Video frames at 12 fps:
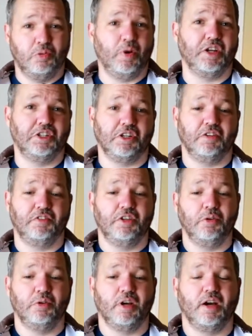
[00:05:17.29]
Twitch a
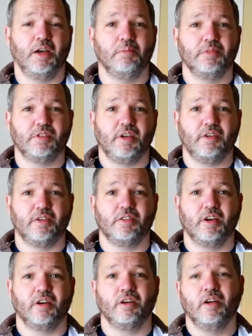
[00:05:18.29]
few times here and
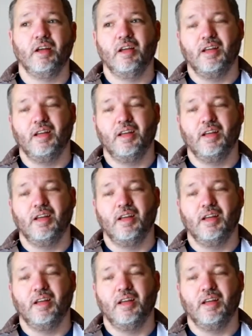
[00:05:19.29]
there,